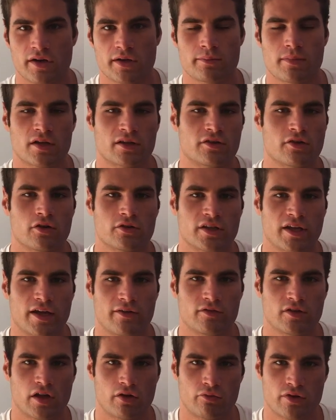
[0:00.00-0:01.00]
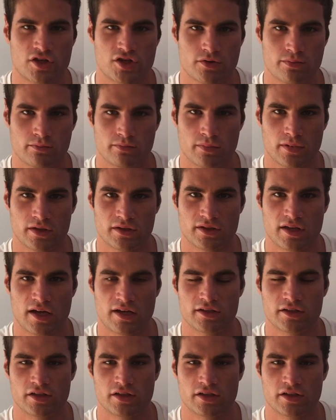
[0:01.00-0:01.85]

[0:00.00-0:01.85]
but don't have the rich mentality,